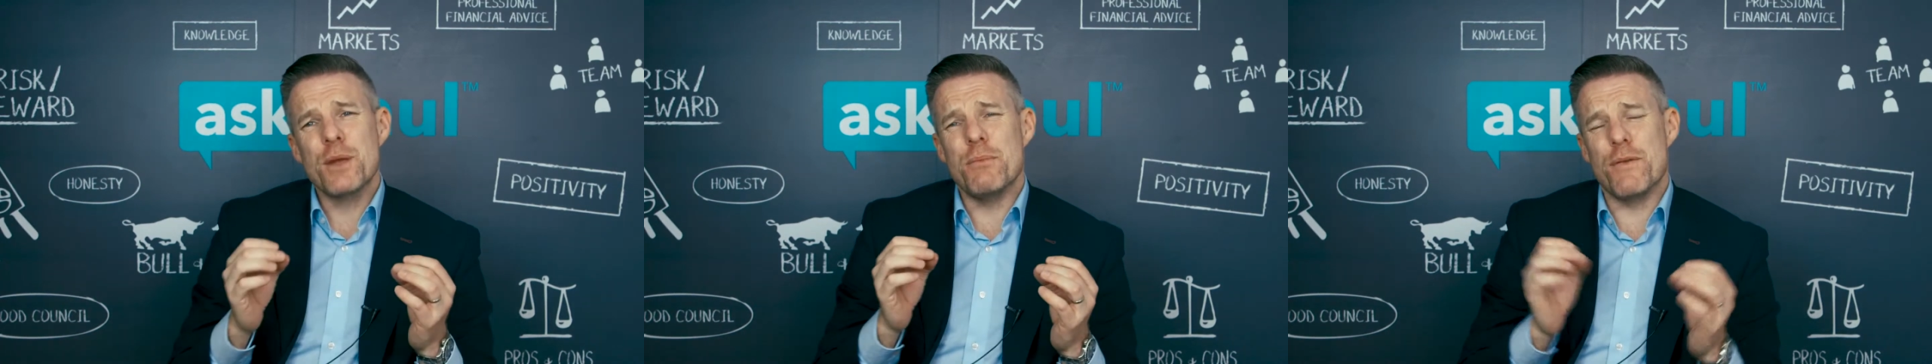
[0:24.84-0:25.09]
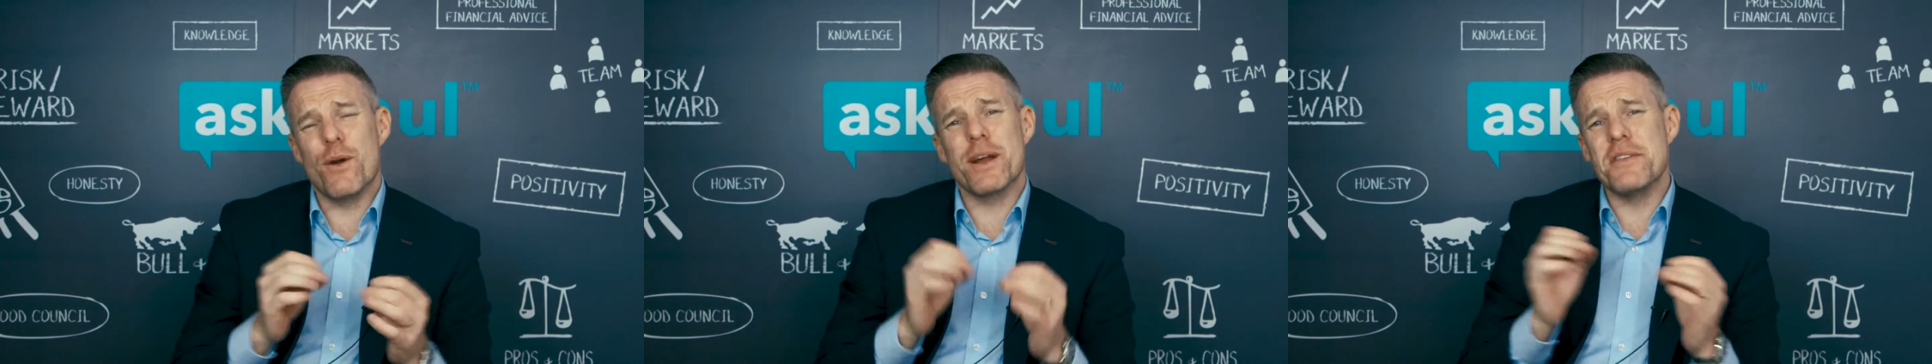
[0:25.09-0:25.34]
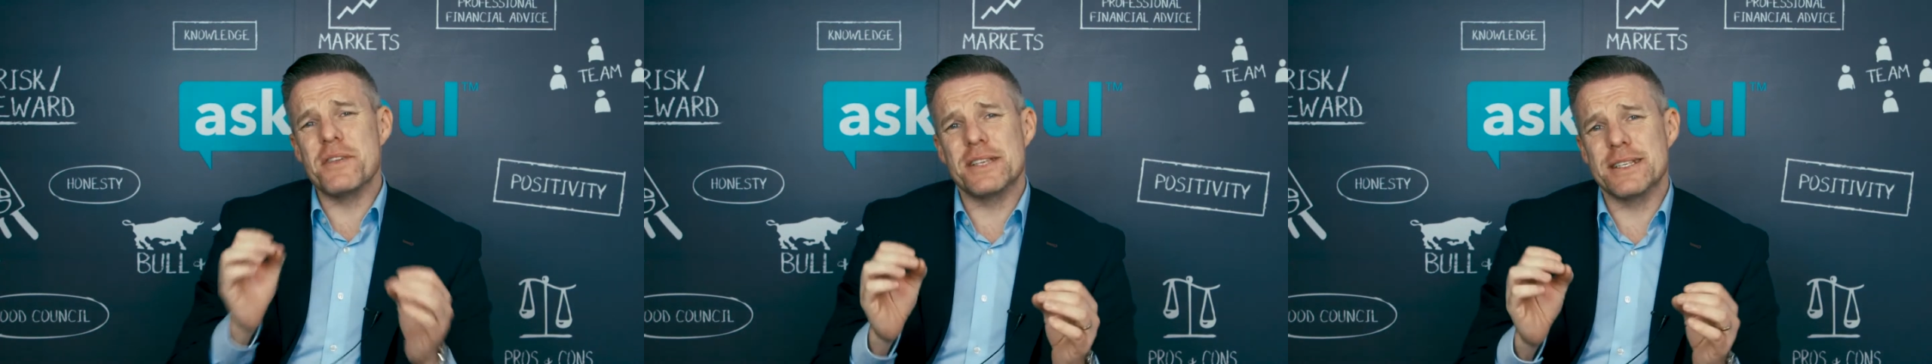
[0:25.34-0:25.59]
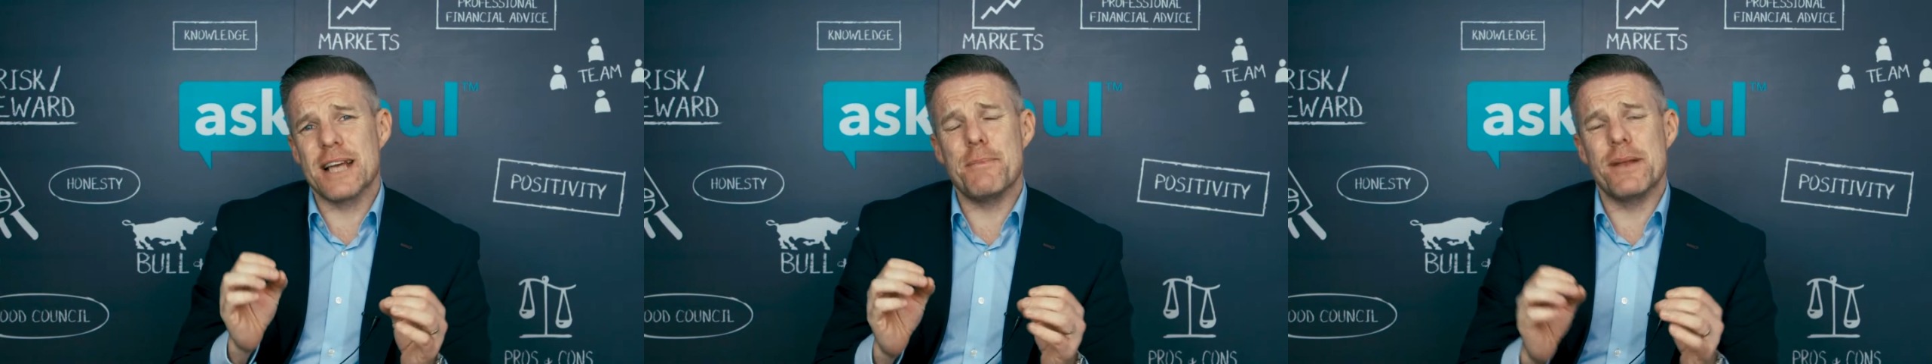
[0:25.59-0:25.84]
before I get into this
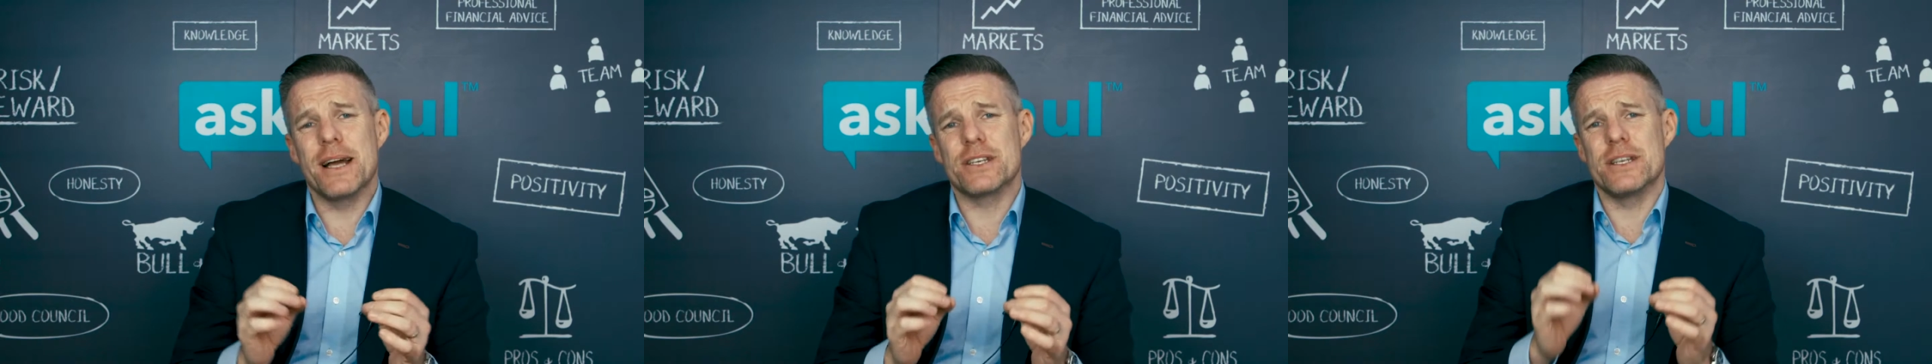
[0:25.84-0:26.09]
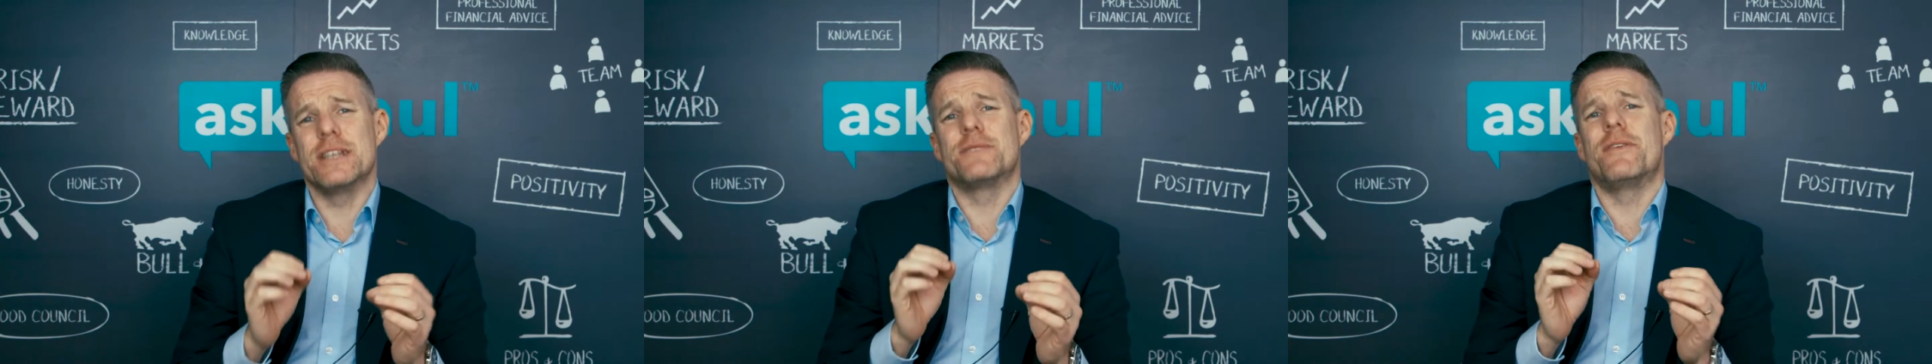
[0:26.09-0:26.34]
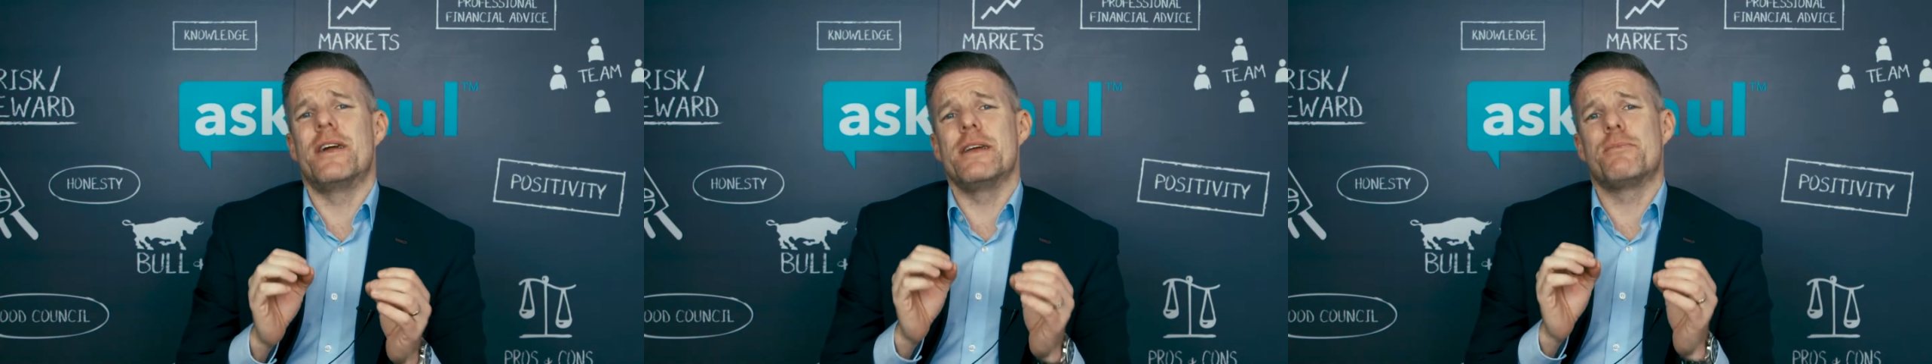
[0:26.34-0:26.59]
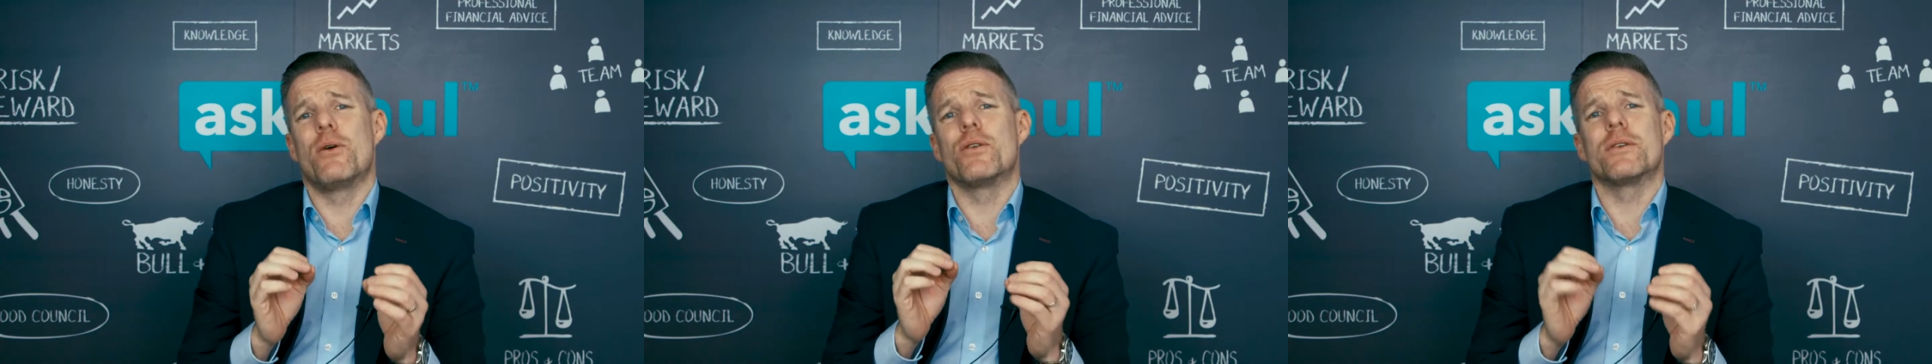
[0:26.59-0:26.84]
example, actually, it's very
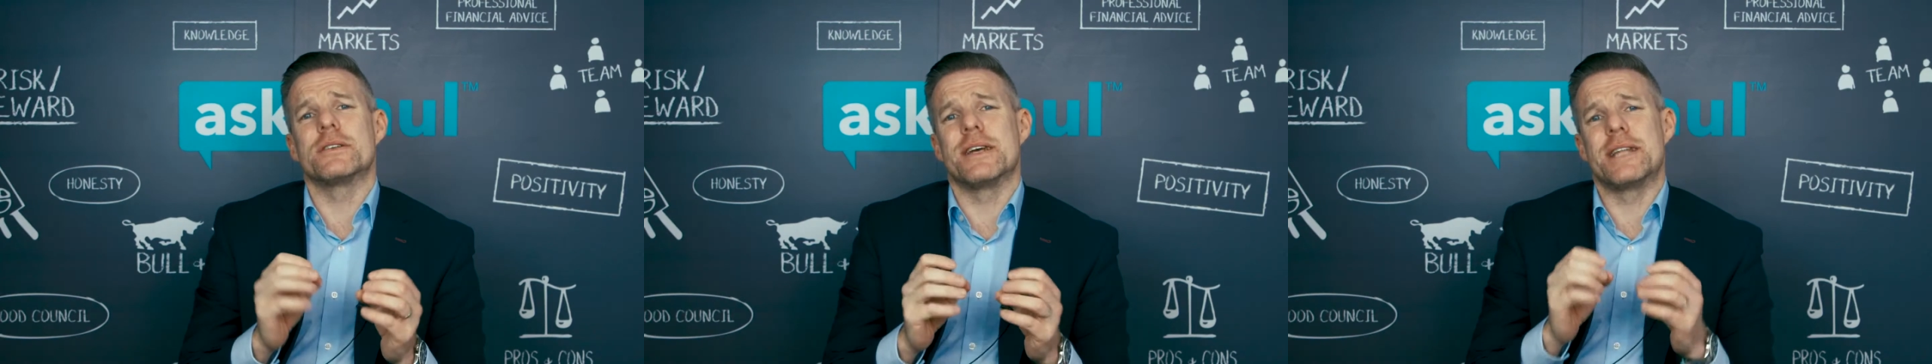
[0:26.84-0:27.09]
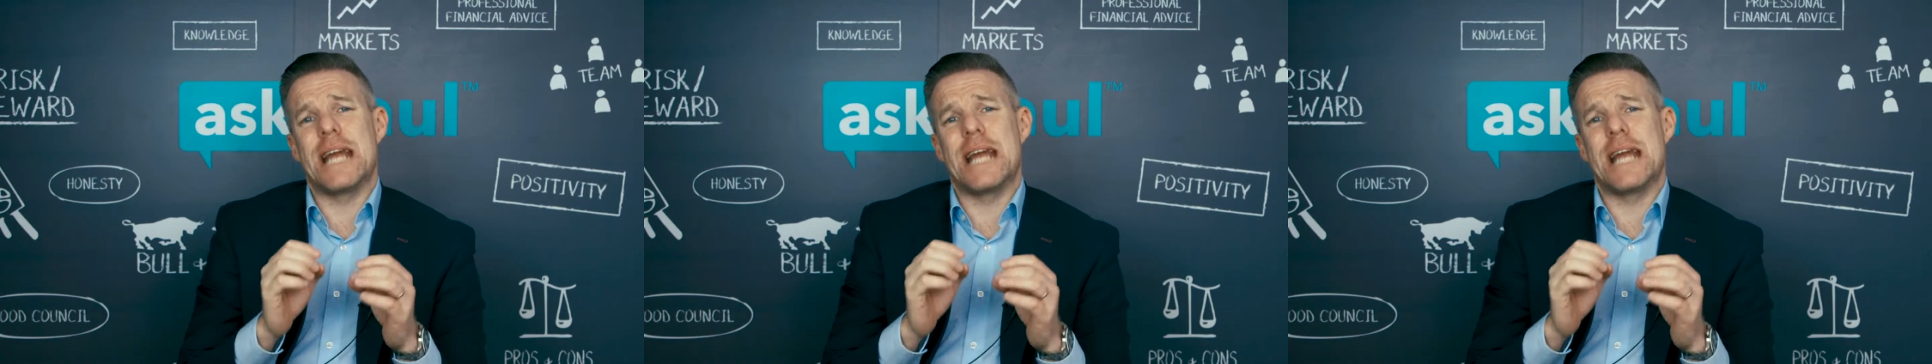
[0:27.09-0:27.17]
important to understand